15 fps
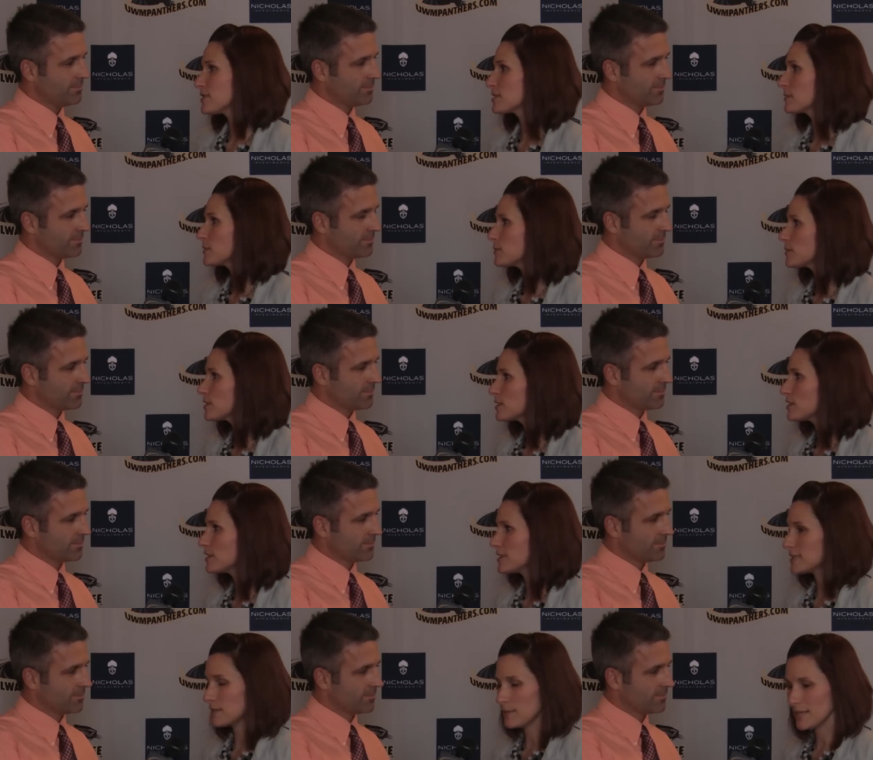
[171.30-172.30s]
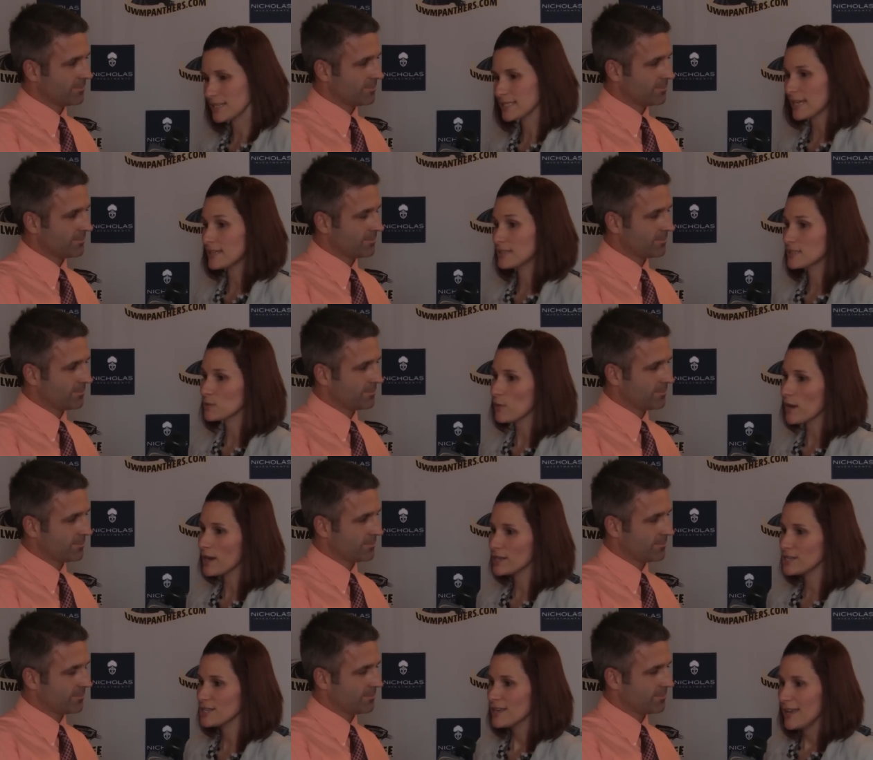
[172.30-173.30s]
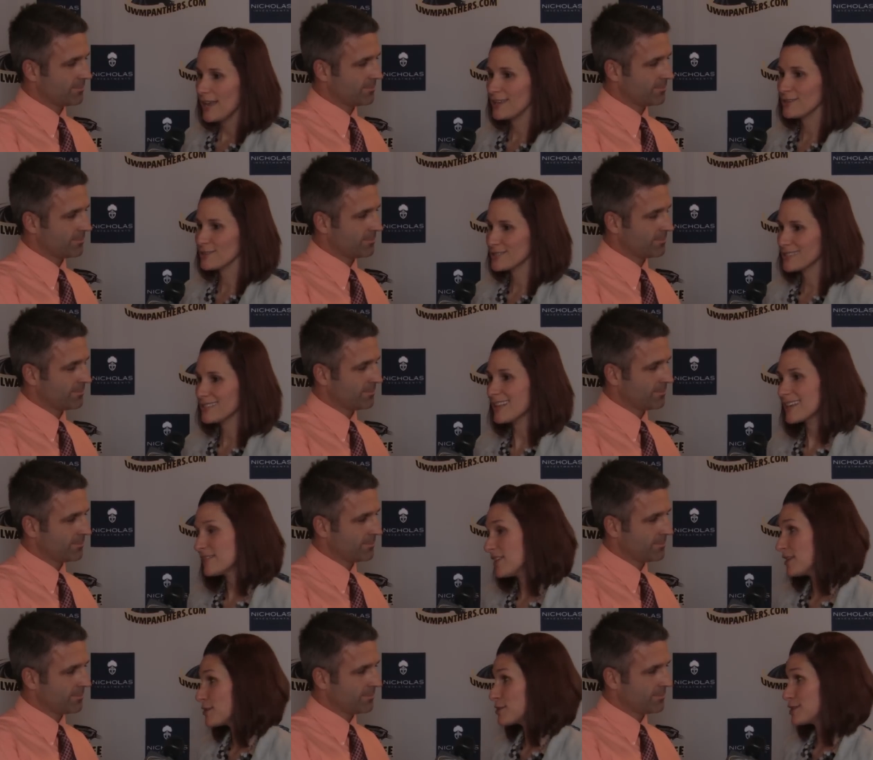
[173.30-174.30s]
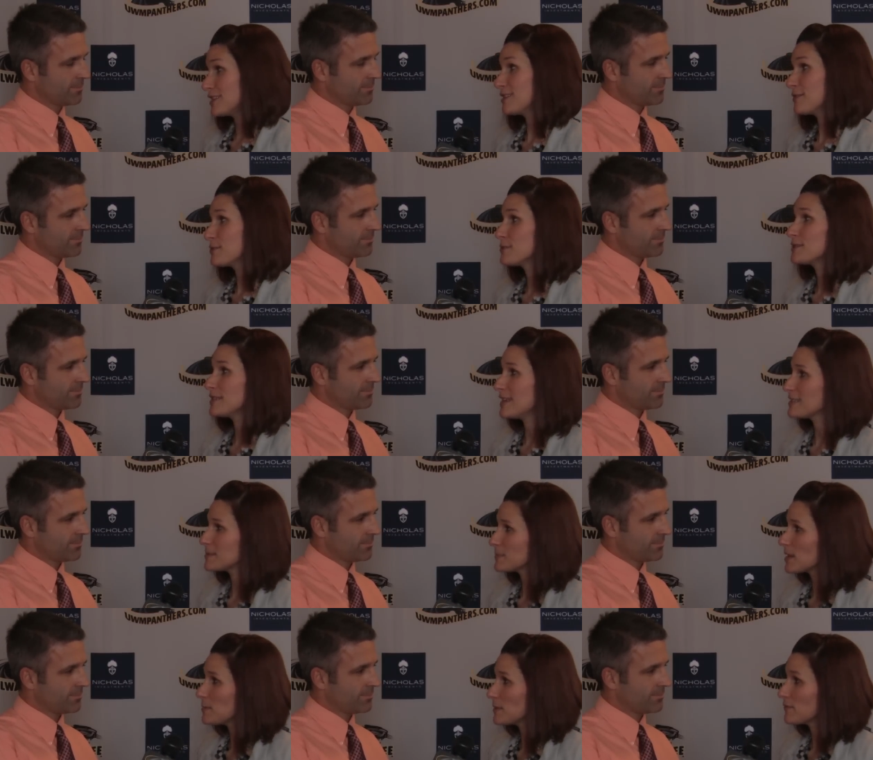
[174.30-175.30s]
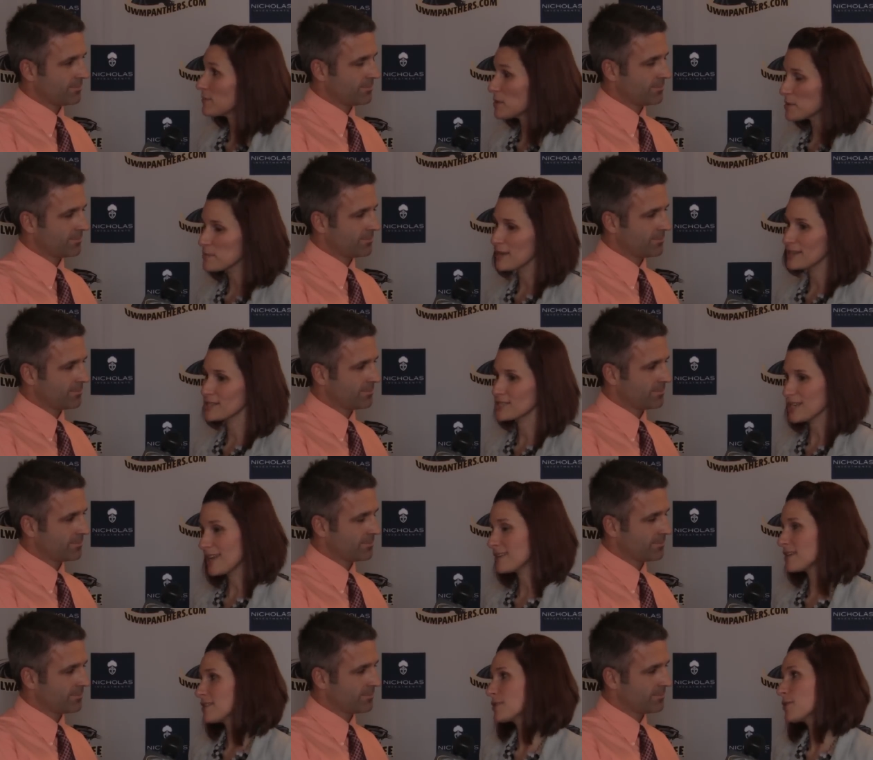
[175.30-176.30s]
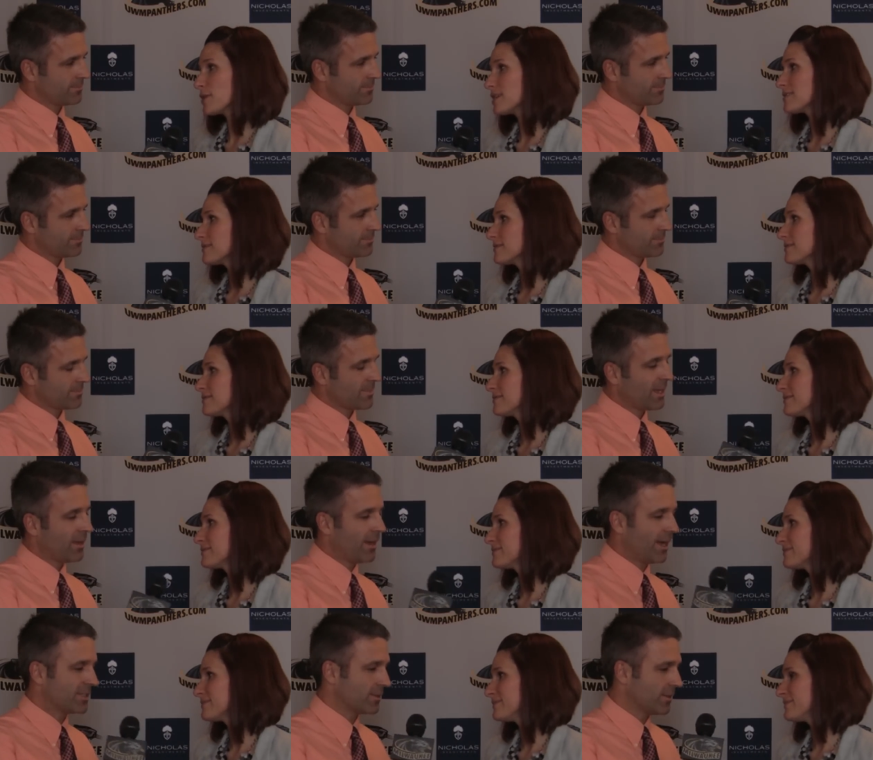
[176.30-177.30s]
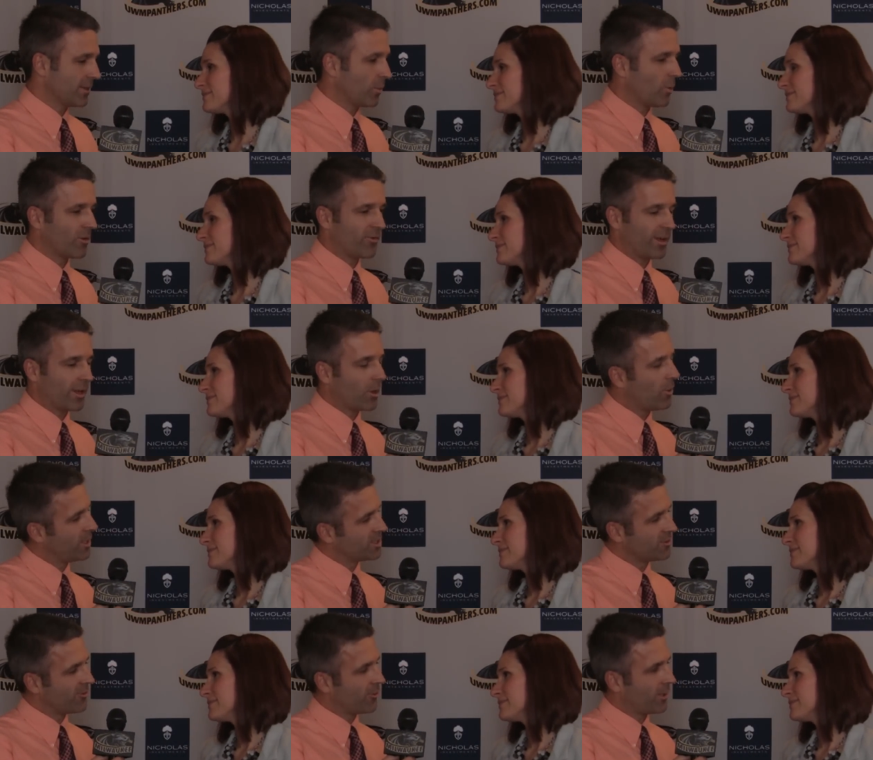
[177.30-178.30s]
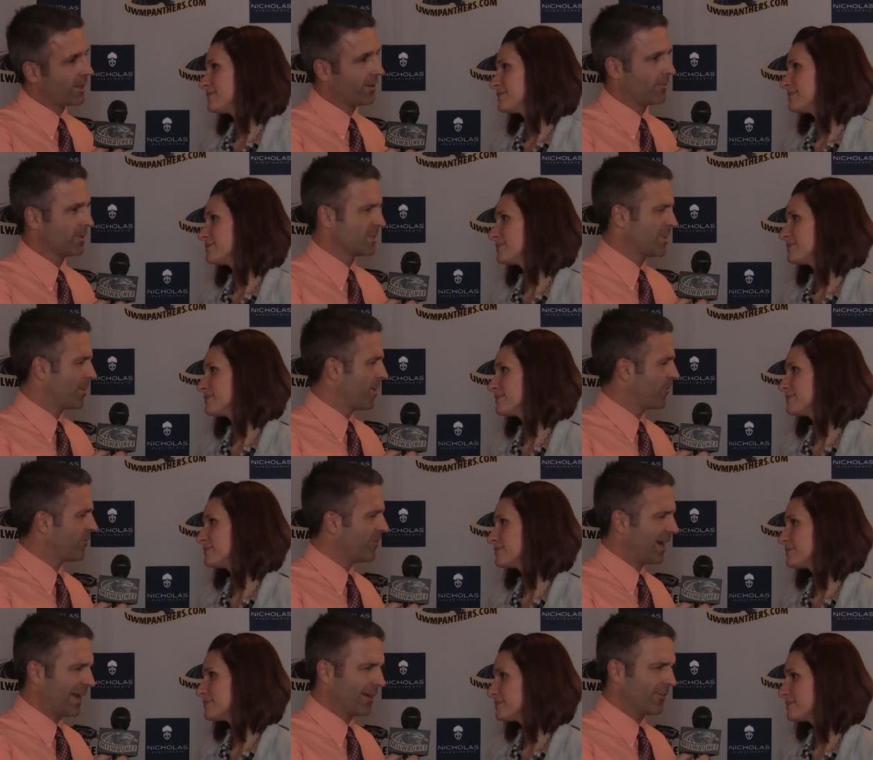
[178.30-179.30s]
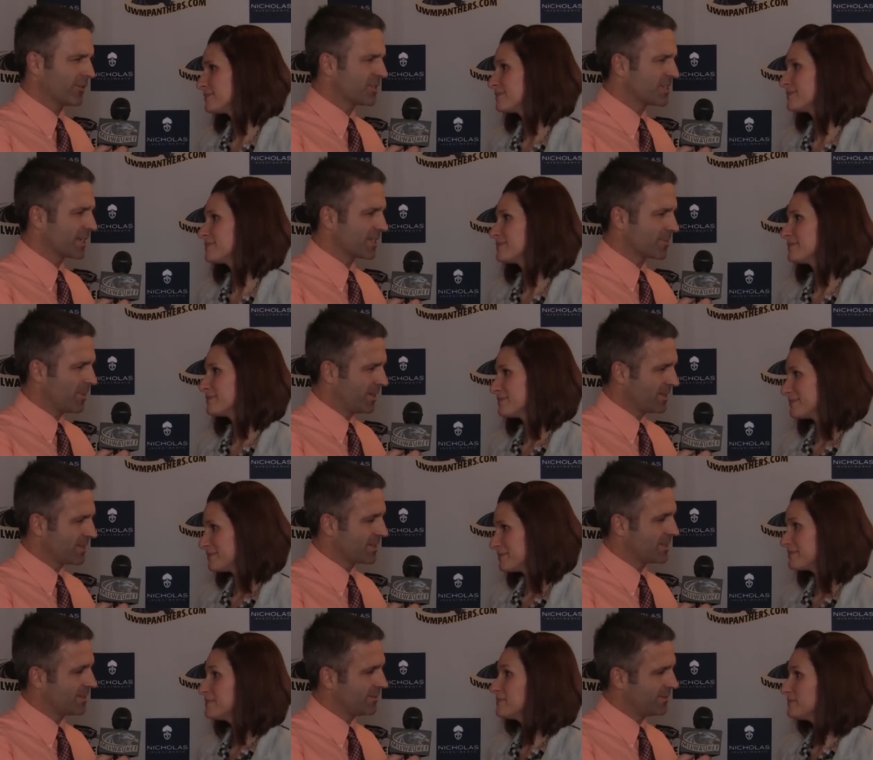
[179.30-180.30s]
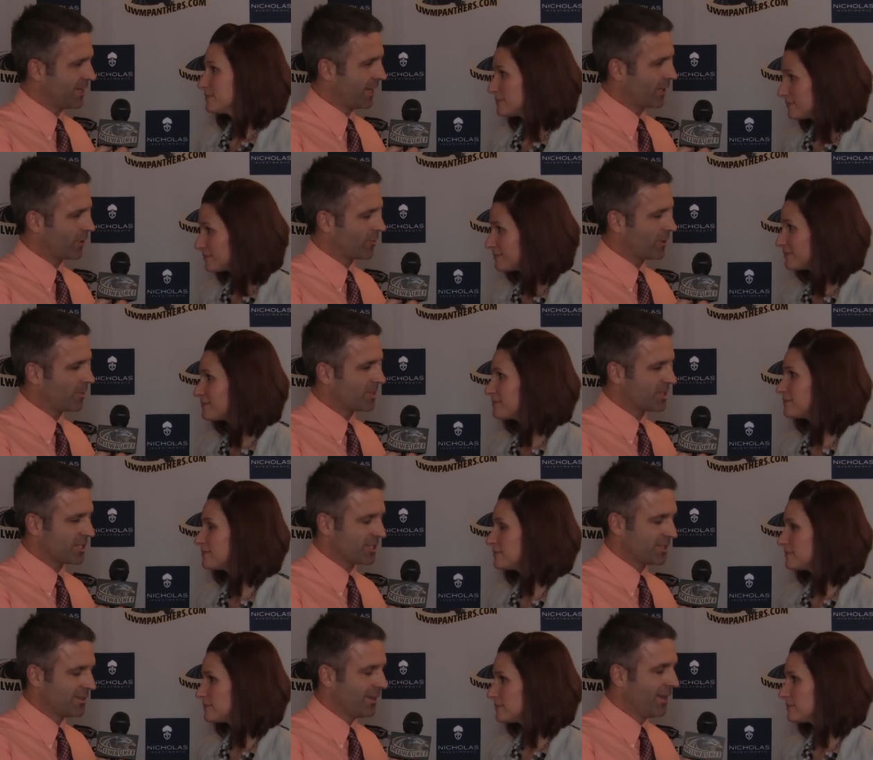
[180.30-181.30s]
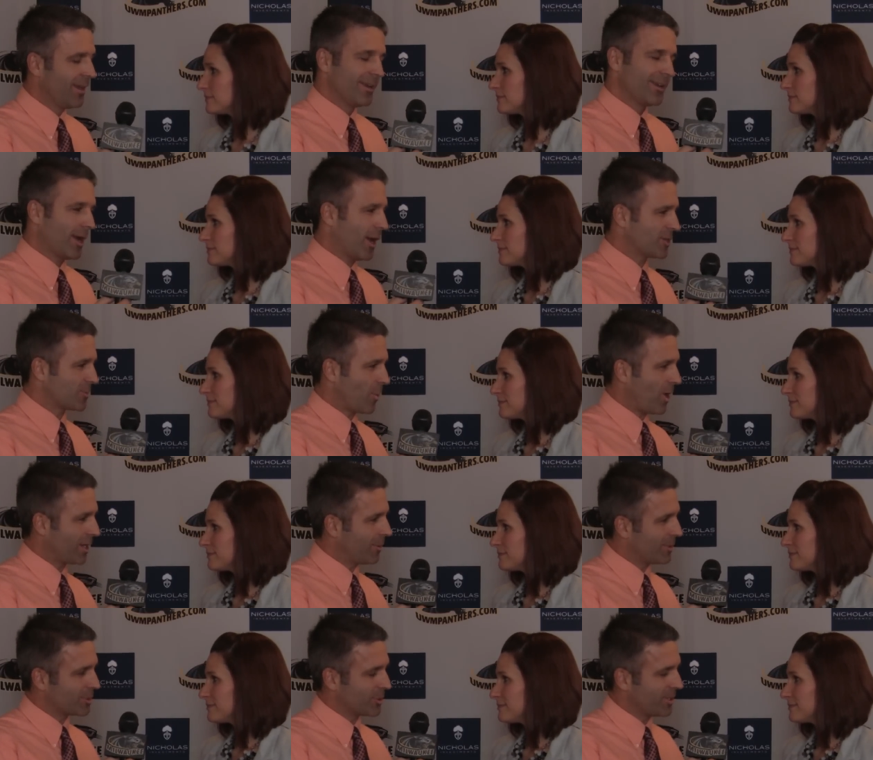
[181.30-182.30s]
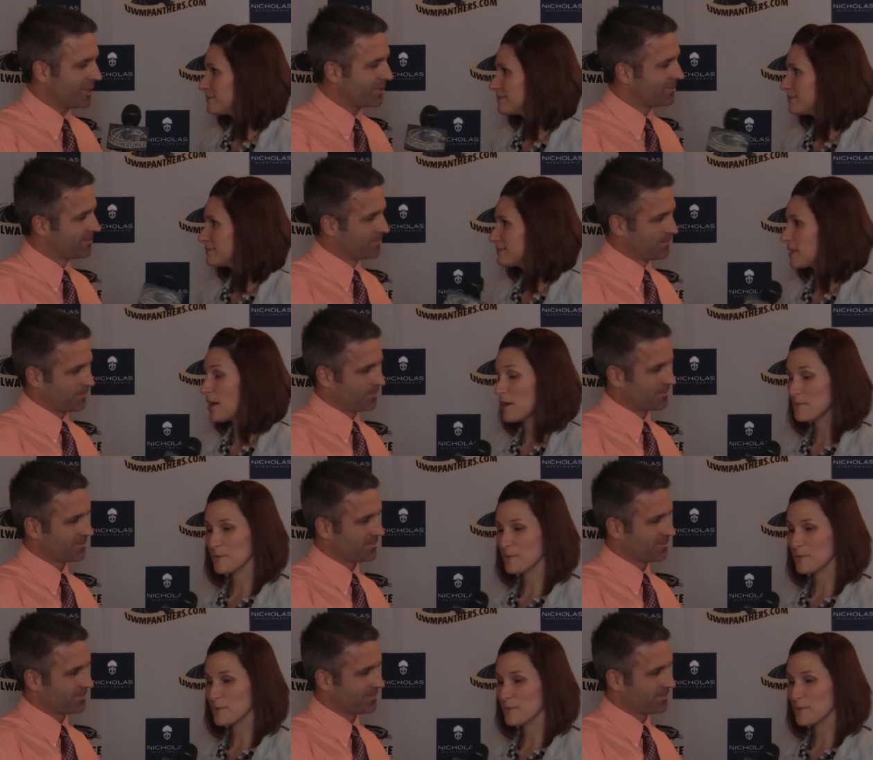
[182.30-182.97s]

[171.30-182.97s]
Speaker 1: is going to be really good. It's going to be exciting to watch, and you'll see a lot of energy and enthusiasm coming from our bench and on the court.
Speaker 2: Excellent. Then one final question for you. It's been about five or six months since you've taken over the position. how's Milwaukee been treating you?
Speaker 1: Oh,